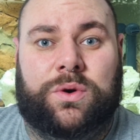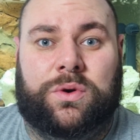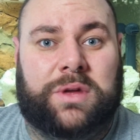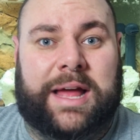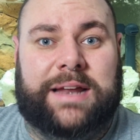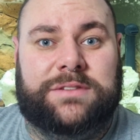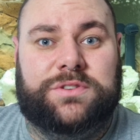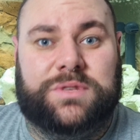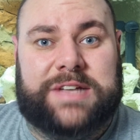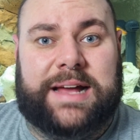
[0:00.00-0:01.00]
or gallons
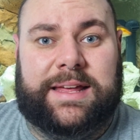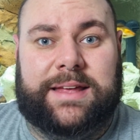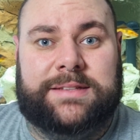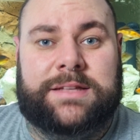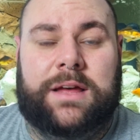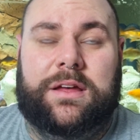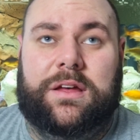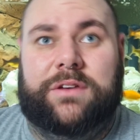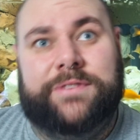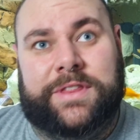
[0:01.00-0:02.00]
your tank is
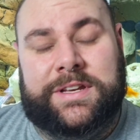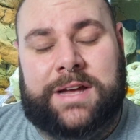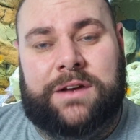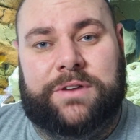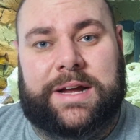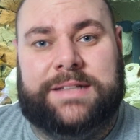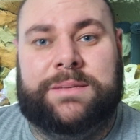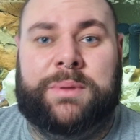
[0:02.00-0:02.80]
for the dechlorinator.